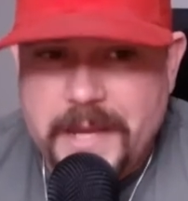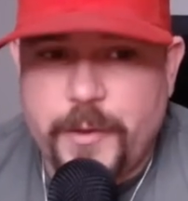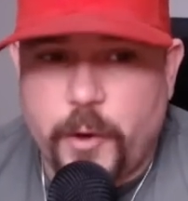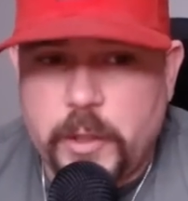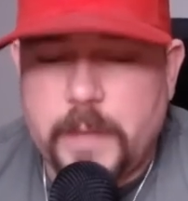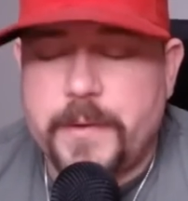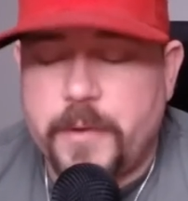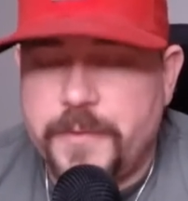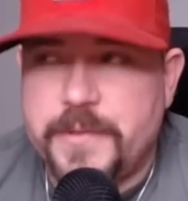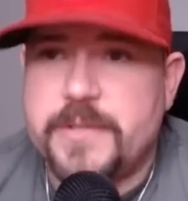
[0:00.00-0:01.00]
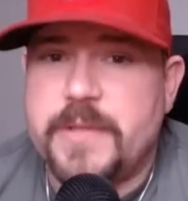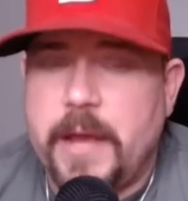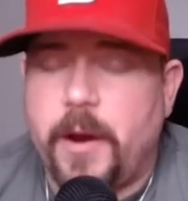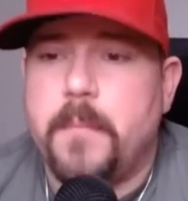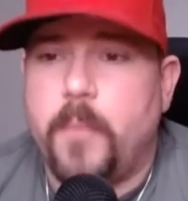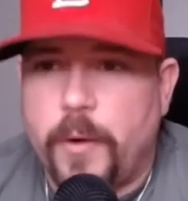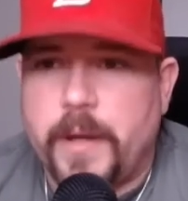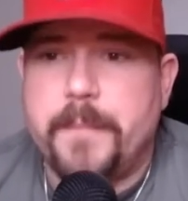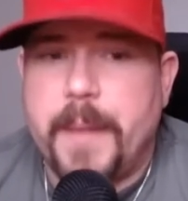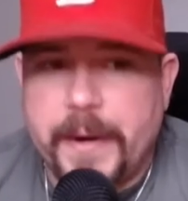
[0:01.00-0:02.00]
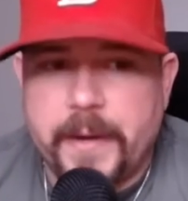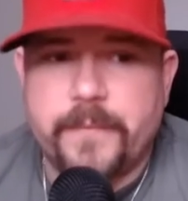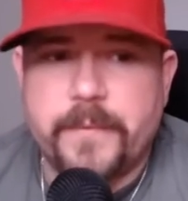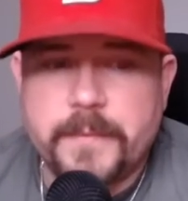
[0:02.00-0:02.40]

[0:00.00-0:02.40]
the early returns is they are more competitive.